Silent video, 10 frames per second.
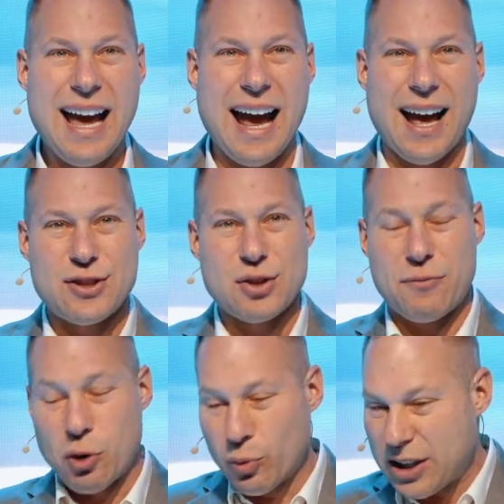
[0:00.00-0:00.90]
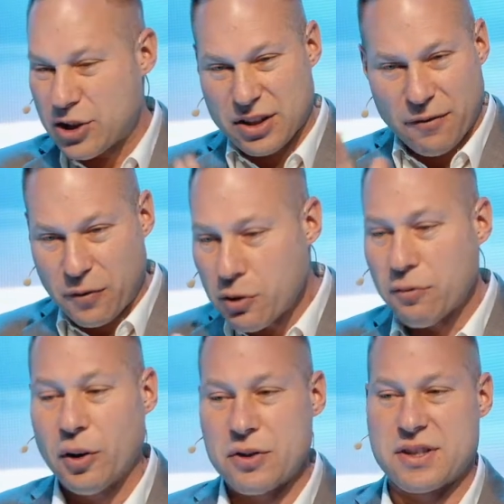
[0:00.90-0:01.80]
And so, if you read just a few
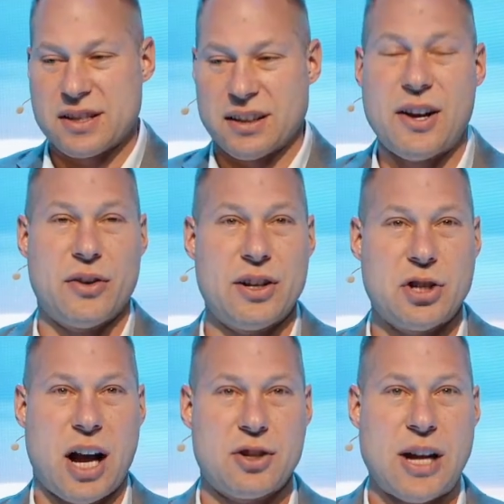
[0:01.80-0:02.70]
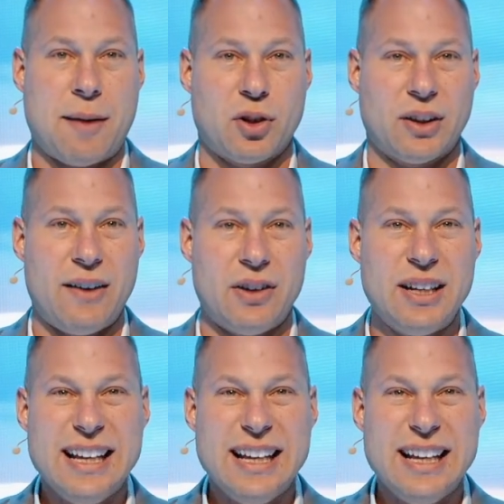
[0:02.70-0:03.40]
verses later in John chapter 11,